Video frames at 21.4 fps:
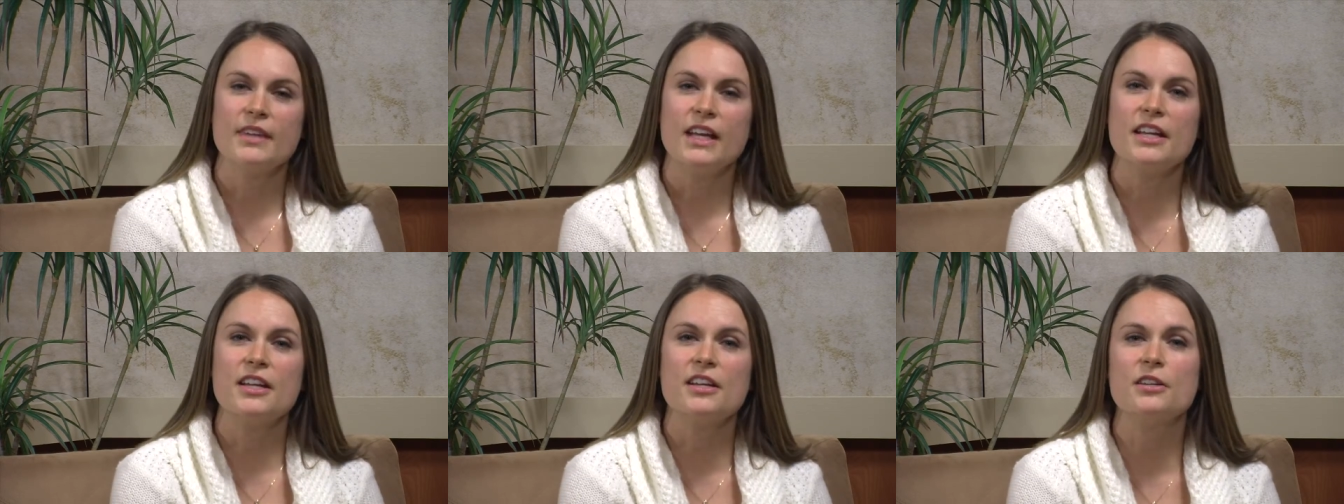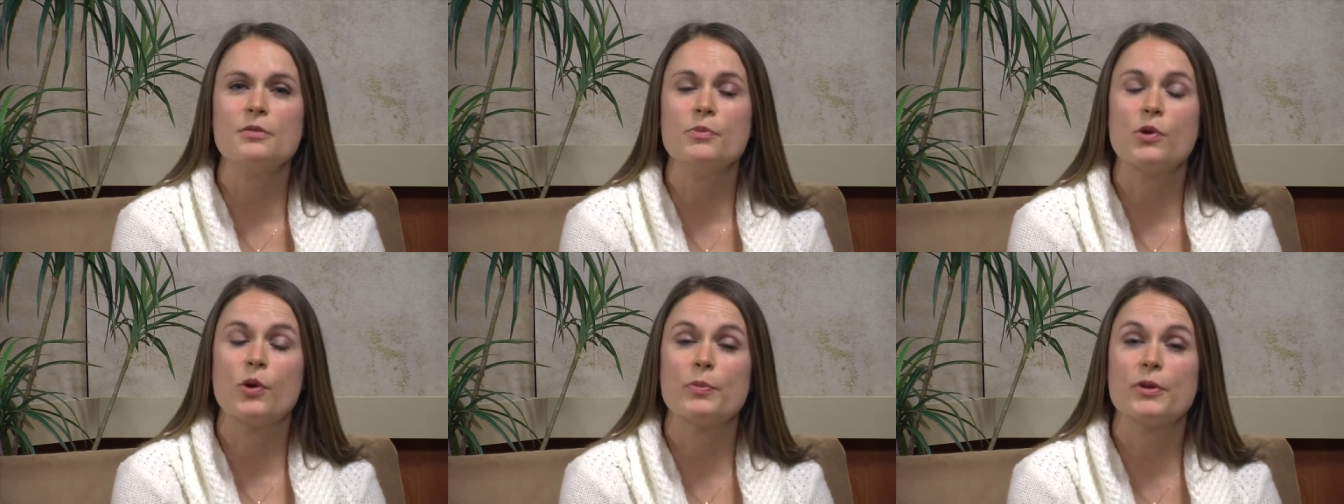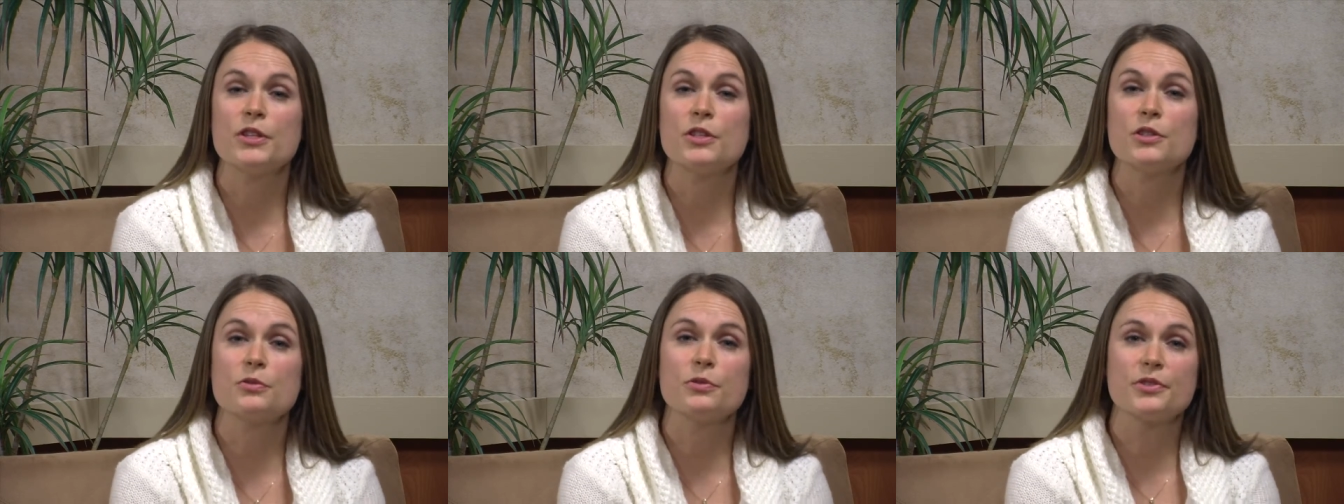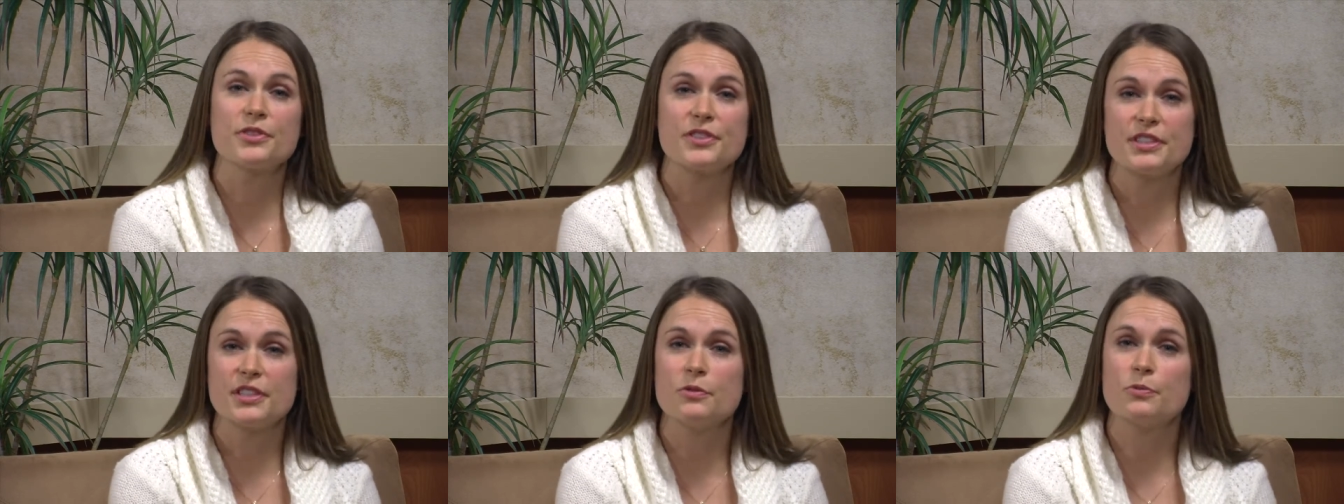In a moment, you
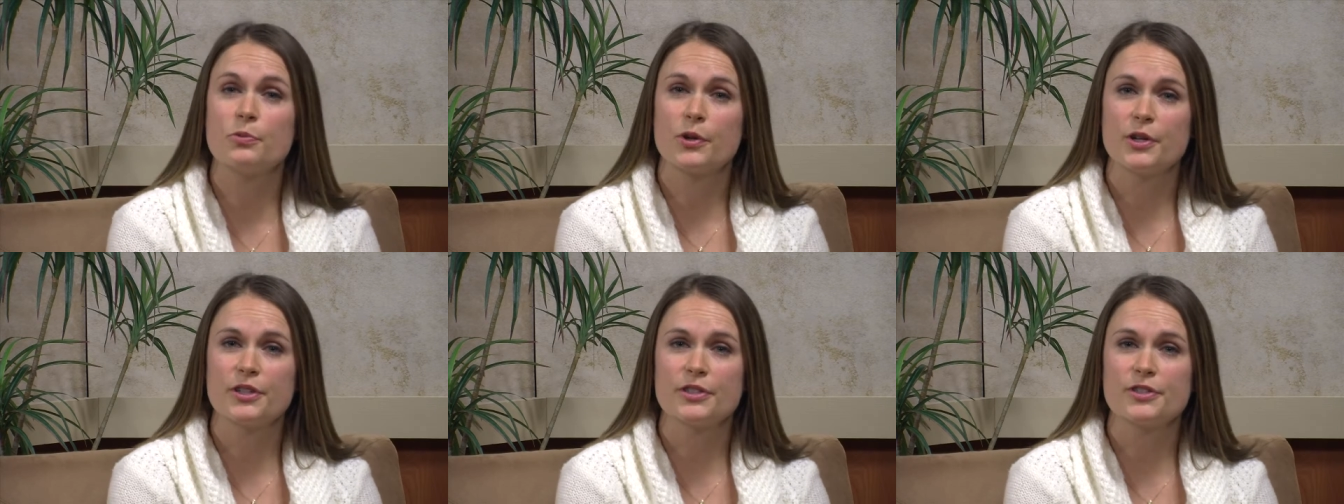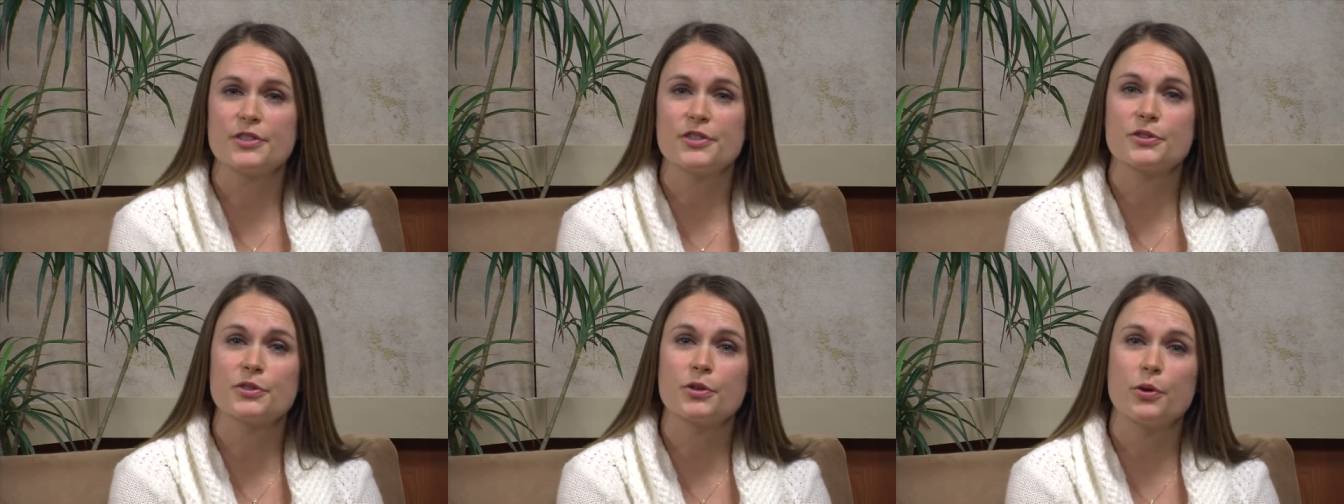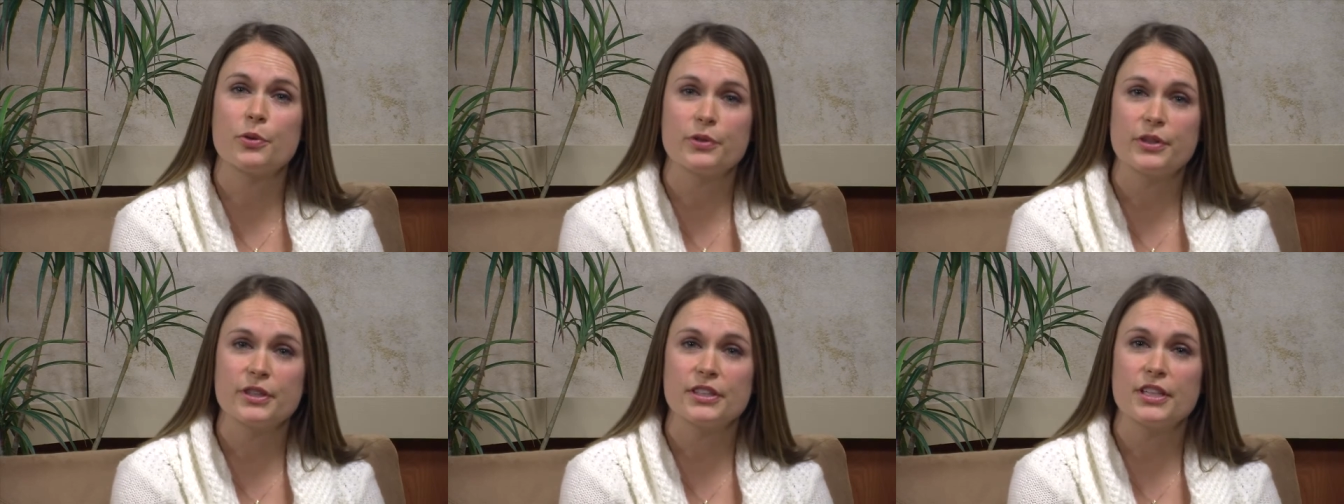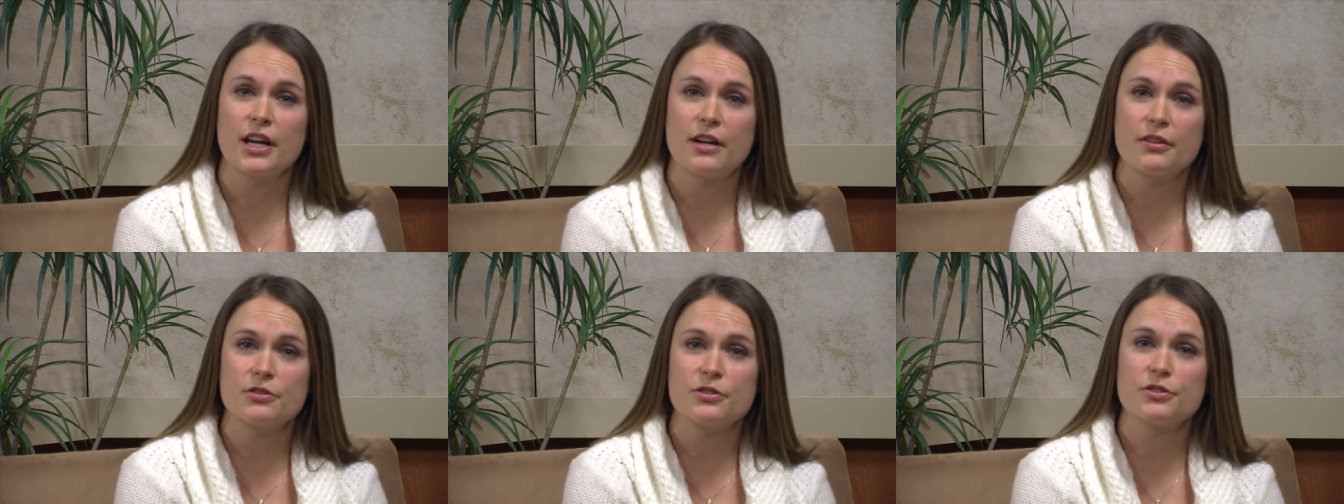will see words scrolling
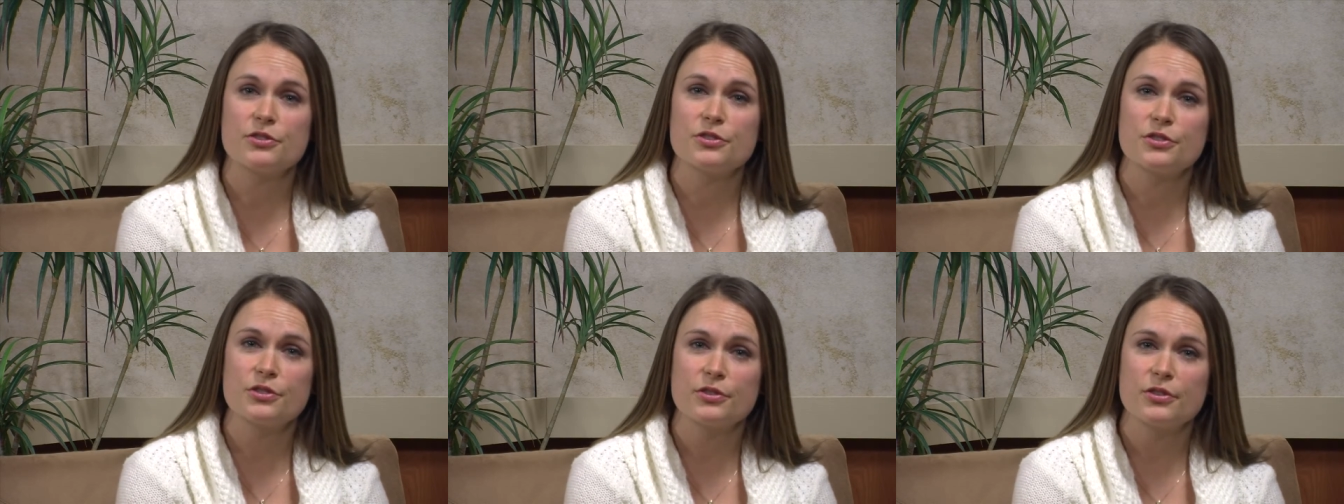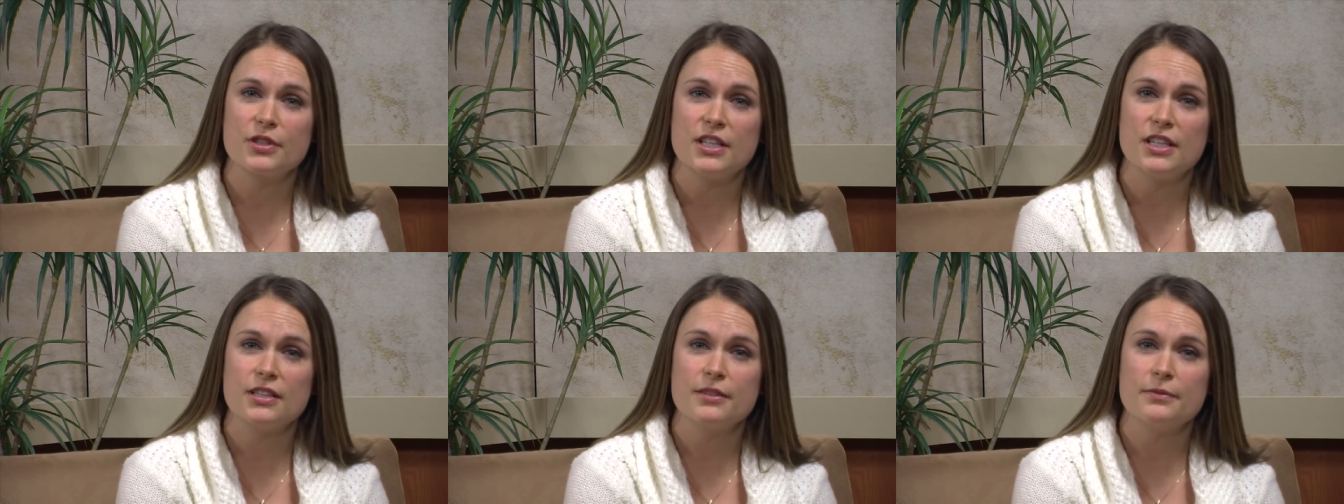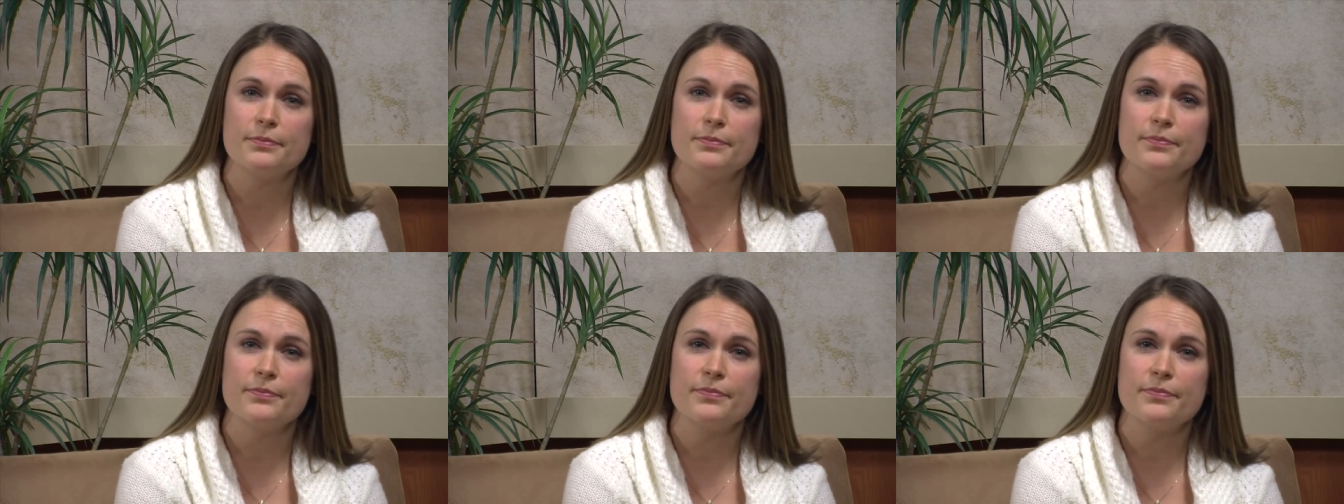down your screen.